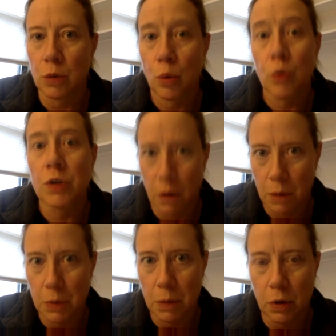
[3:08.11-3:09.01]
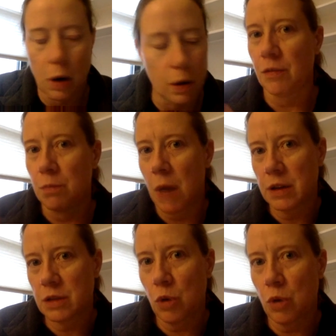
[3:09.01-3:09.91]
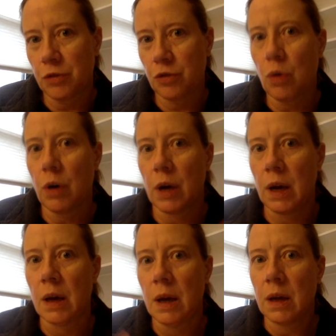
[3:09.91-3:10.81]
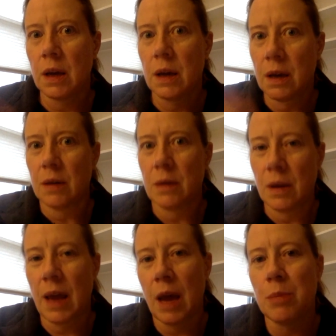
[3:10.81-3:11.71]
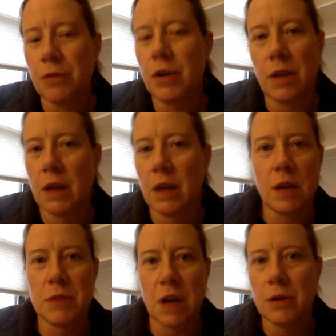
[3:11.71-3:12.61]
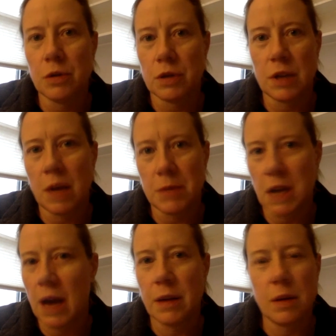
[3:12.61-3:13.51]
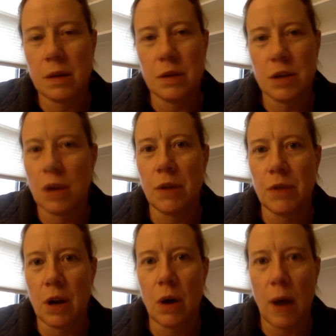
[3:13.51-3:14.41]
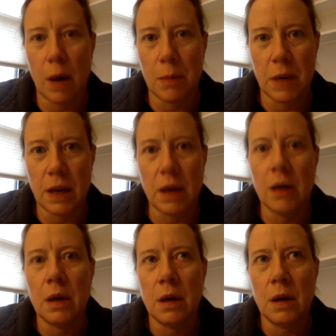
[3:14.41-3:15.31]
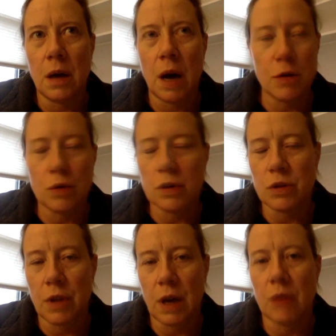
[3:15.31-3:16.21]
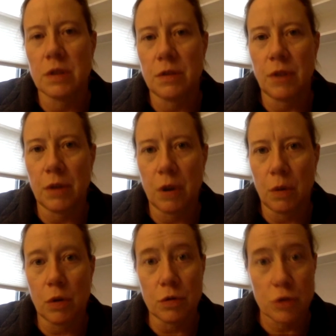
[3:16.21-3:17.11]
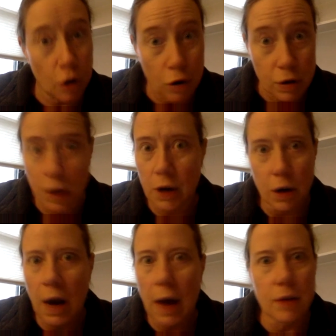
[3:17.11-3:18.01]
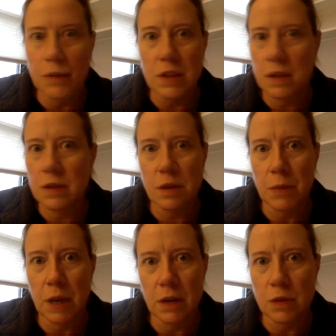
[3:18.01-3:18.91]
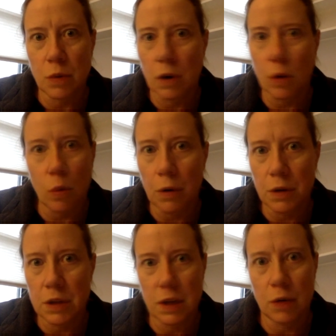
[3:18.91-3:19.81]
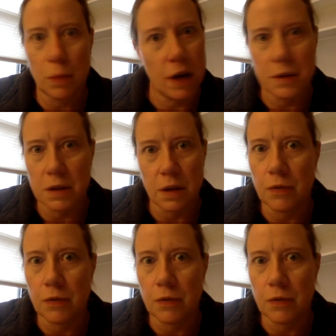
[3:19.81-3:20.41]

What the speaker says: Ordinary people are. My small story, amplify that times 100 times. I don't even know how many hundreds or thousands of healthcare workers currently are out of the system because we're on quarantine or positive.